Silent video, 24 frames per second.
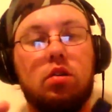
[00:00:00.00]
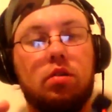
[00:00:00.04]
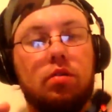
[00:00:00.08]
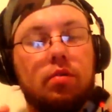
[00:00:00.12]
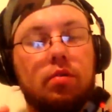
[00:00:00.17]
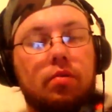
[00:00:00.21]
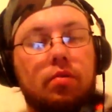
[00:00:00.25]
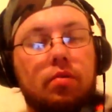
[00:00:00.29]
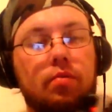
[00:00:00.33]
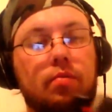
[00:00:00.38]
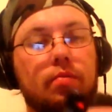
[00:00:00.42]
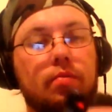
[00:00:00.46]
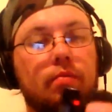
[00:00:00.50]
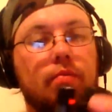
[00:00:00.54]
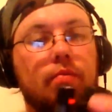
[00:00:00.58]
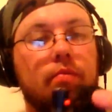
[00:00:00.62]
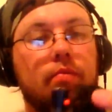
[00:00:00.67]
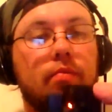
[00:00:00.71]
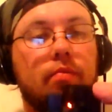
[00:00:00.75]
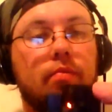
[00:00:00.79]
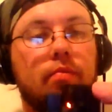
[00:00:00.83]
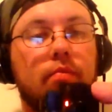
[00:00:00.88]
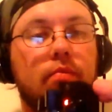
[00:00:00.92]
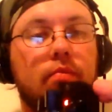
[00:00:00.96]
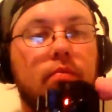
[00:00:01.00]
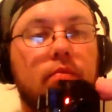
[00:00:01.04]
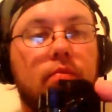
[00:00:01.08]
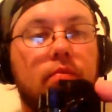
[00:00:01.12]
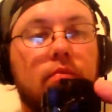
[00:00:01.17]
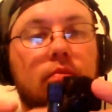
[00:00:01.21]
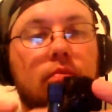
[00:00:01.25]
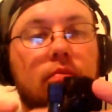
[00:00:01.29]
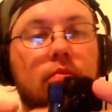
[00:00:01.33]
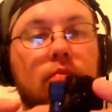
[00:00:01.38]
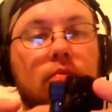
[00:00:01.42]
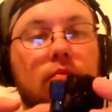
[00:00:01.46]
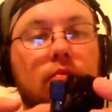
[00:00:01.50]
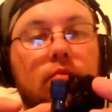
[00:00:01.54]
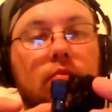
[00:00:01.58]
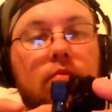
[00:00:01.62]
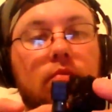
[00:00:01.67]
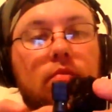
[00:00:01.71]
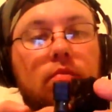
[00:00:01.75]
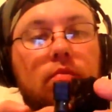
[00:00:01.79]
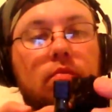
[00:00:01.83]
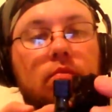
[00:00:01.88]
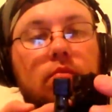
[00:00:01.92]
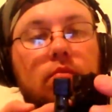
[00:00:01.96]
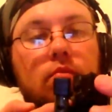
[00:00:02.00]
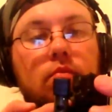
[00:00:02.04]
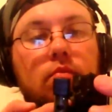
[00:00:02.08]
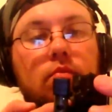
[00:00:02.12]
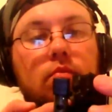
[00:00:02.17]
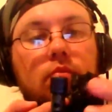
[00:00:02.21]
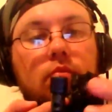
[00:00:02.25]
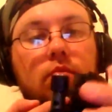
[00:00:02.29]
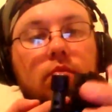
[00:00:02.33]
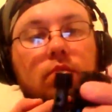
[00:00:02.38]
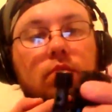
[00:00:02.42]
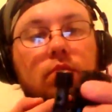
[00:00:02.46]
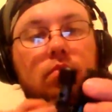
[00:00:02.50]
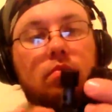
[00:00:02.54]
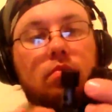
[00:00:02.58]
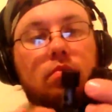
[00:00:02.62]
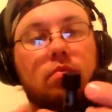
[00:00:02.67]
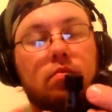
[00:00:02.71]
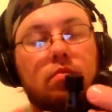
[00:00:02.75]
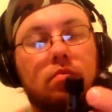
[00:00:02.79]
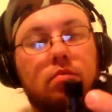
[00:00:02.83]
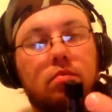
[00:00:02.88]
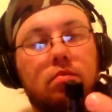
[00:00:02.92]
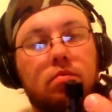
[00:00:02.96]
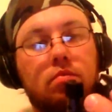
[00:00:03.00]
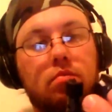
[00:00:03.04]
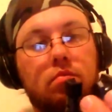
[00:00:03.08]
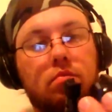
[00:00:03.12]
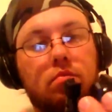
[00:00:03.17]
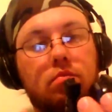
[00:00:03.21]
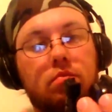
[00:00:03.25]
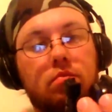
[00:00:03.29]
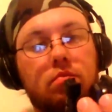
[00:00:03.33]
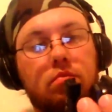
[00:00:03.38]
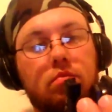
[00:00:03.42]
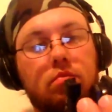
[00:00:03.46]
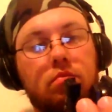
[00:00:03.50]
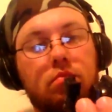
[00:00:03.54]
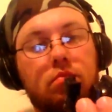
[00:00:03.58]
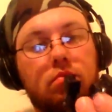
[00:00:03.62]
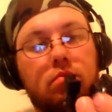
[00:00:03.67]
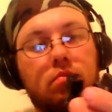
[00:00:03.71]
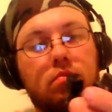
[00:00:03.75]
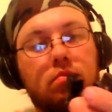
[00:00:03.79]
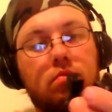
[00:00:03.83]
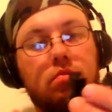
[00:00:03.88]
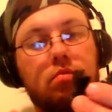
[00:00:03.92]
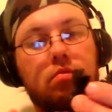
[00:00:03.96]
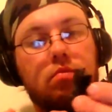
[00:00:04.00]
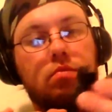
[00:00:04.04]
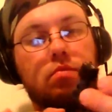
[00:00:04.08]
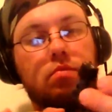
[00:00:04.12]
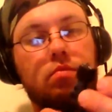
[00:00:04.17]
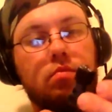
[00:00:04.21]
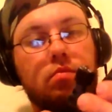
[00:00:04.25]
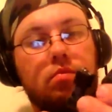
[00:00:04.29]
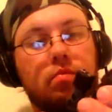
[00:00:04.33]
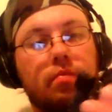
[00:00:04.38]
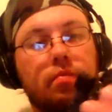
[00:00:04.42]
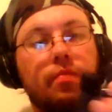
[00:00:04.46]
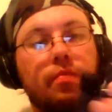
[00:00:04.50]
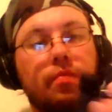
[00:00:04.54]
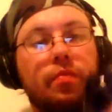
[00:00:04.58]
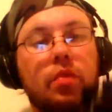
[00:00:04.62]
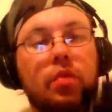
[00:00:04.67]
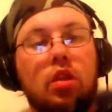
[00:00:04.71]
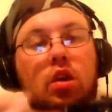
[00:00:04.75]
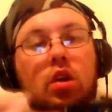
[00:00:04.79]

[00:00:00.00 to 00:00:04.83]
No one is speaking in this clip.